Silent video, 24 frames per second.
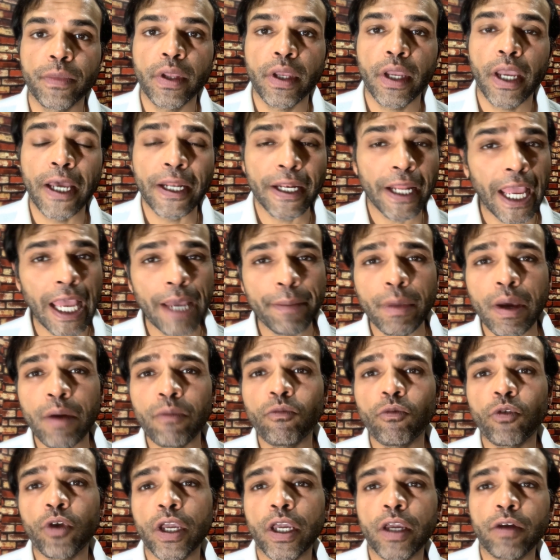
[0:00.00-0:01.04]
an
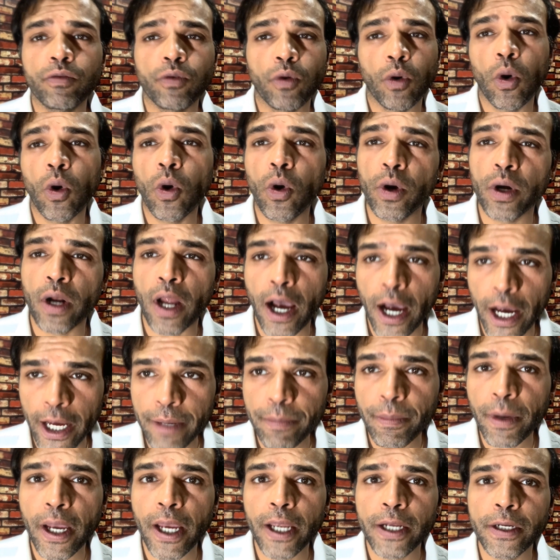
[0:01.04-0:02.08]
mm wave or high
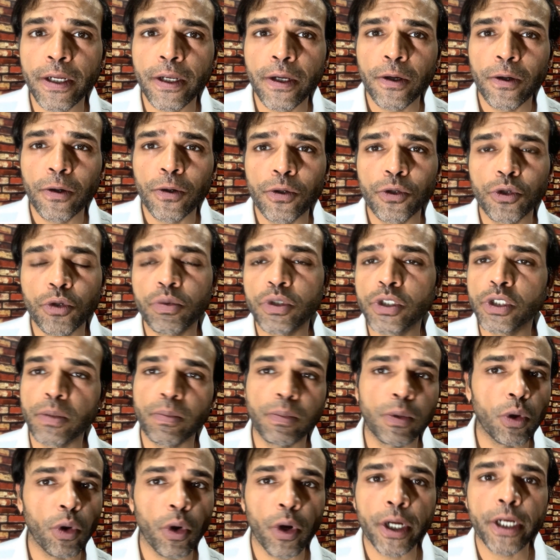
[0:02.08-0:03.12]
band to be
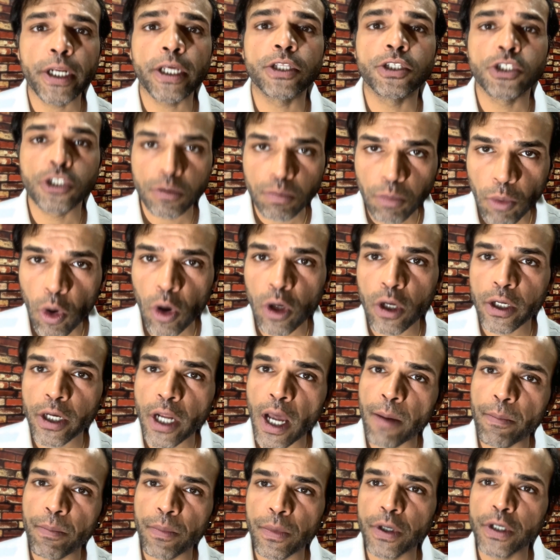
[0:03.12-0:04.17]
deployed in smaller
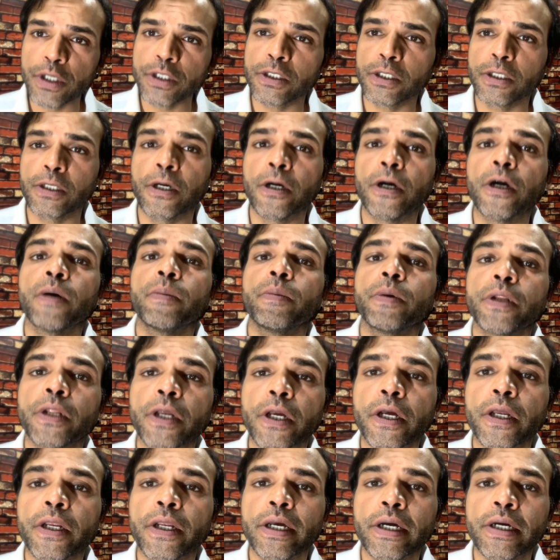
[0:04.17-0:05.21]
numbers in urban
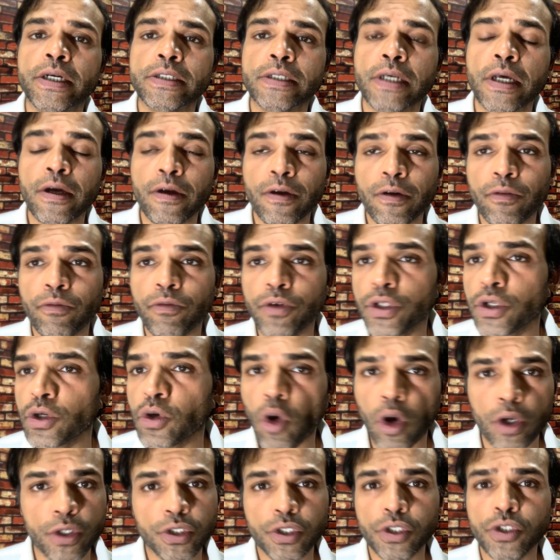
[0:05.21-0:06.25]
areas with a
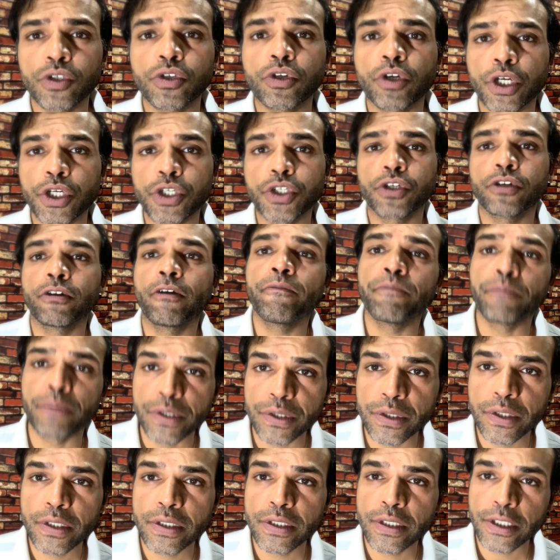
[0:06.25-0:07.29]
concentration of
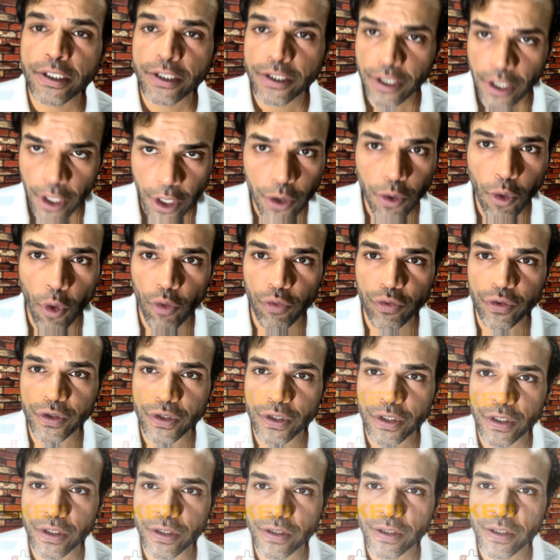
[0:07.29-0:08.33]
businesses and
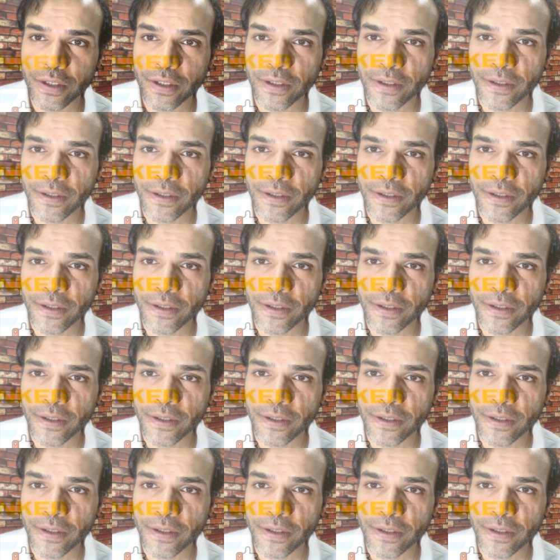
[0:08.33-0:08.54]
offices.